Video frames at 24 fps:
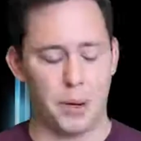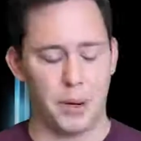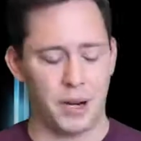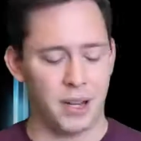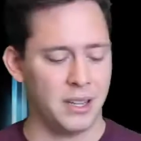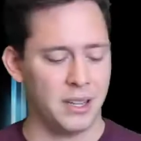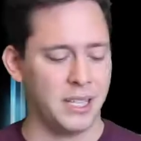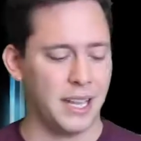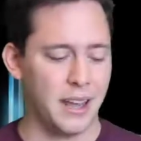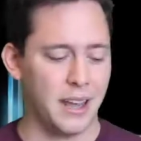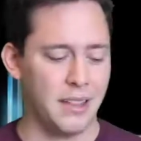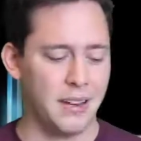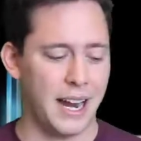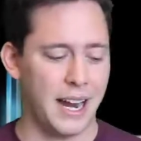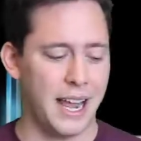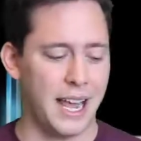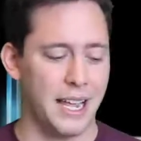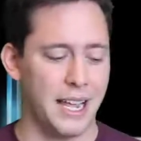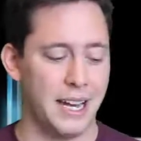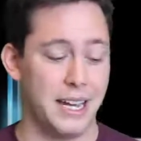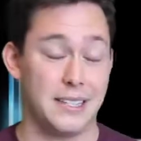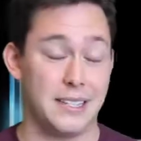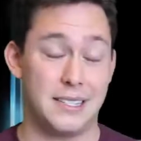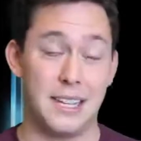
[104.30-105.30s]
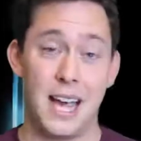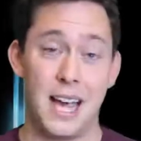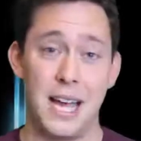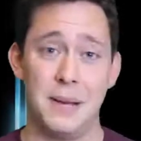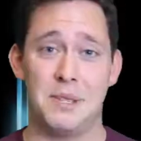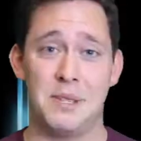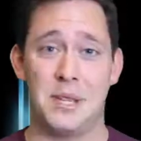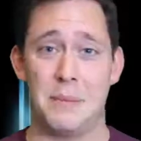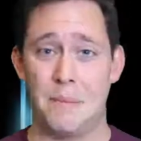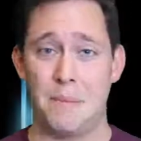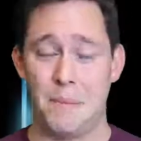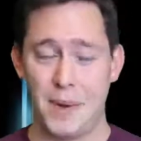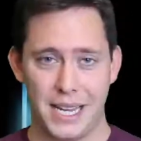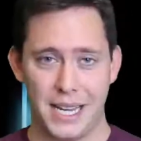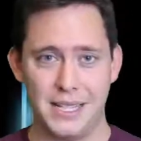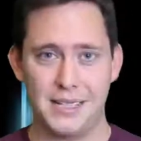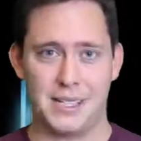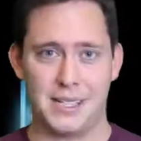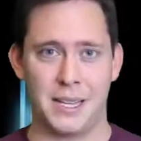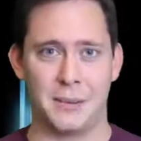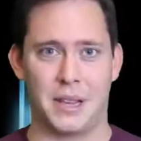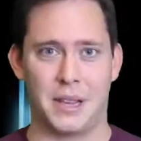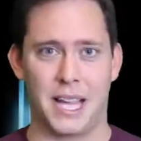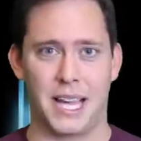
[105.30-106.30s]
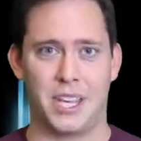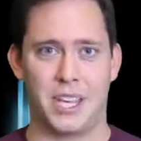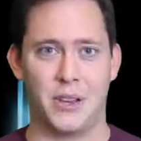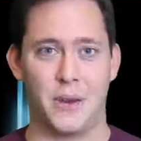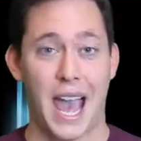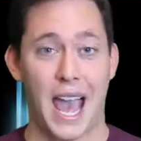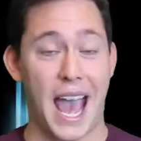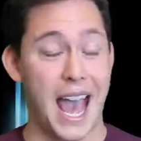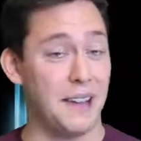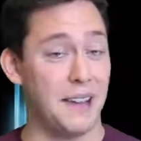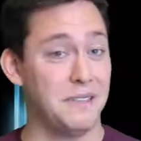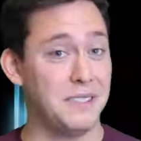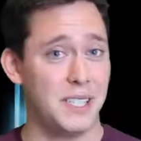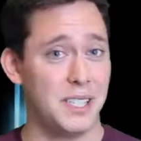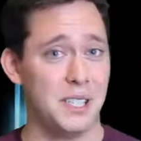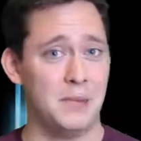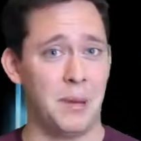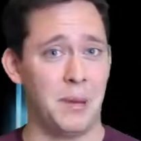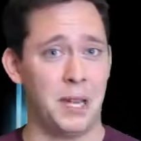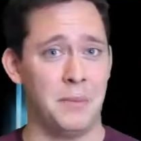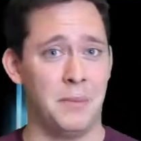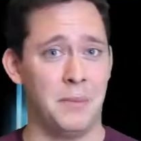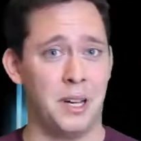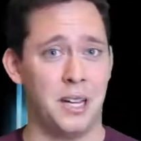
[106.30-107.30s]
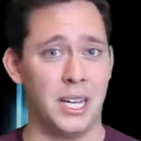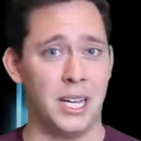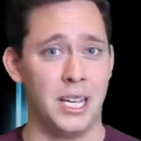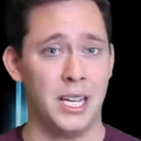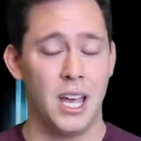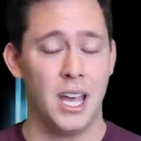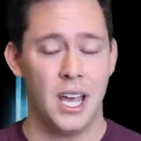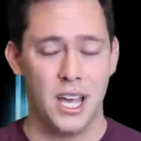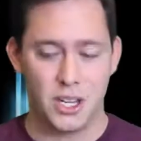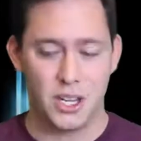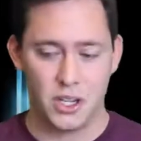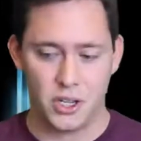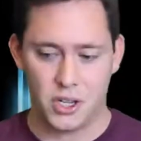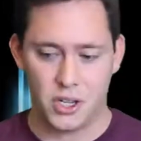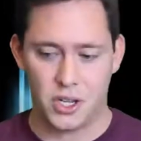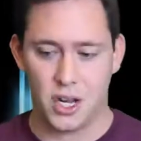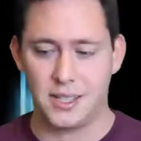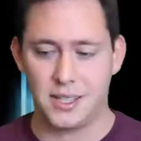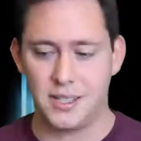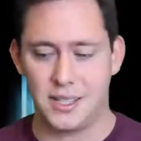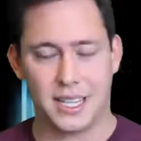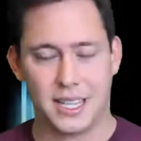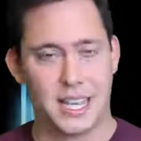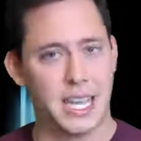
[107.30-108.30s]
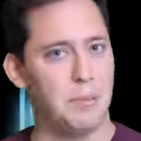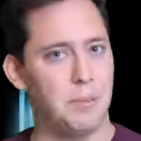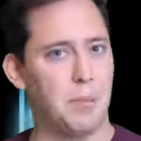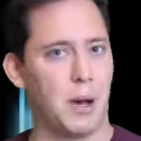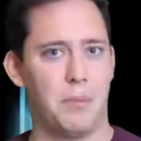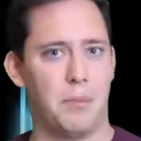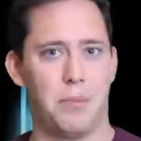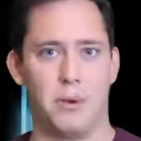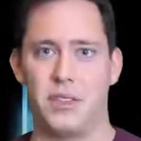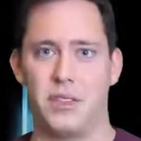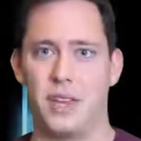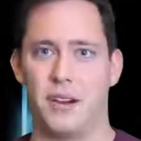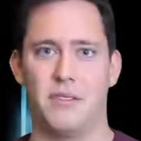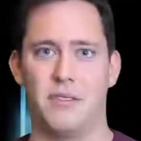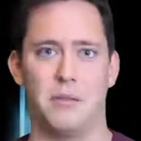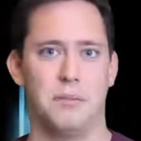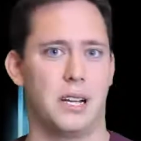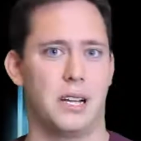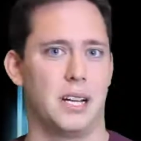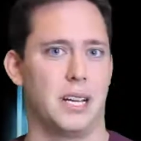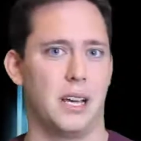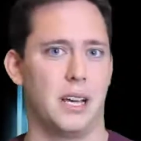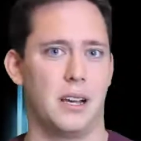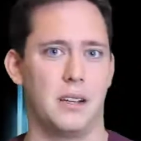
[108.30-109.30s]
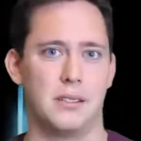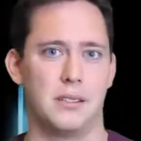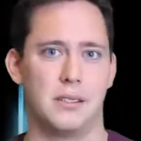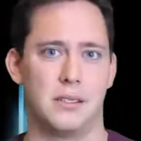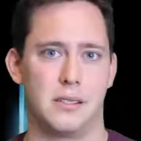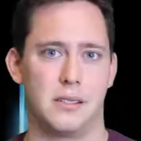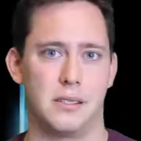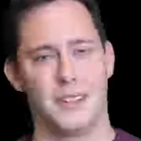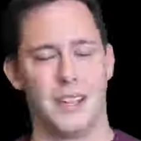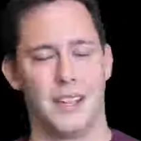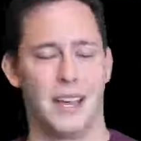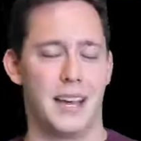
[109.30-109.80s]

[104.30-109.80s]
on the other hand, at times it may seem like you have to spend money just to keep up with everybody else.